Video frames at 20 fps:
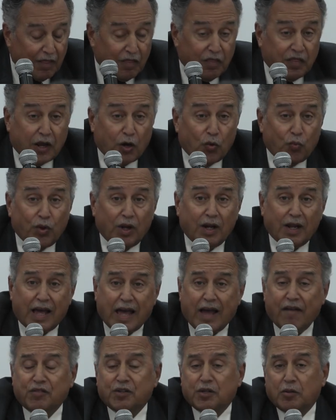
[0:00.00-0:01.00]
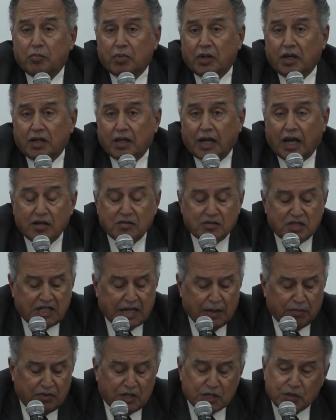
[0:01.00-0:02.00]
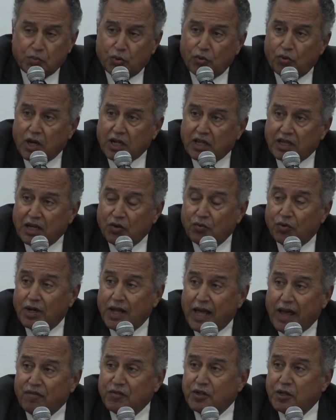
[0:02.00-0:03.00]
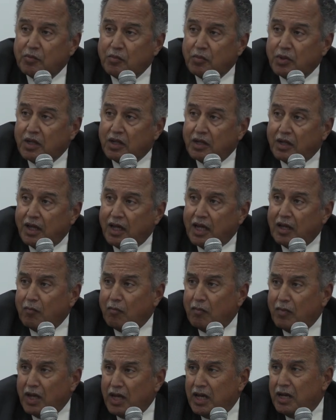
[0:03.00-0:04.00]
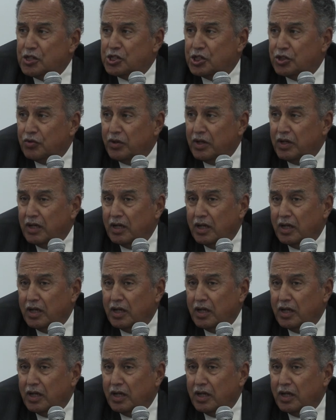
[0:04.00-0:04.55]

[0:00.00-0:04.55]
There will have to be, and I skipped this point, there will have to be a major